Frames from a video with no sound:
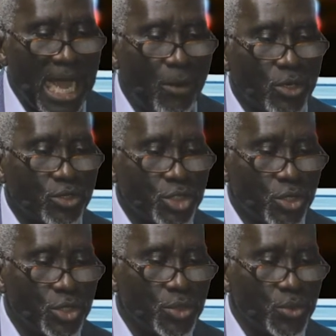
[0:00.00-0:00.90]
I want to
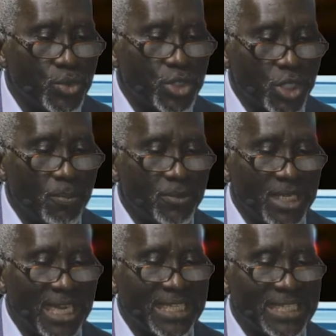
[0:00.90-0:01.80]
show you
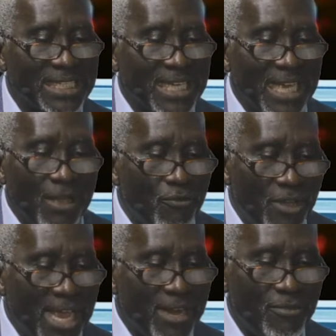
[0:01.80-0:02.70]
something that is
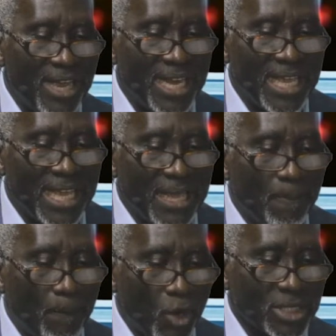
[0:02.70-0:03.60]
very very
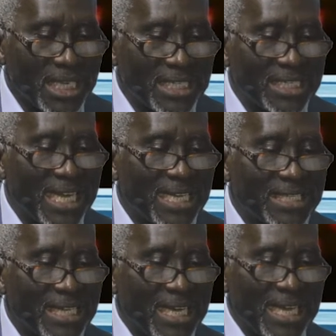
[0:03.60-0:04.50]
important that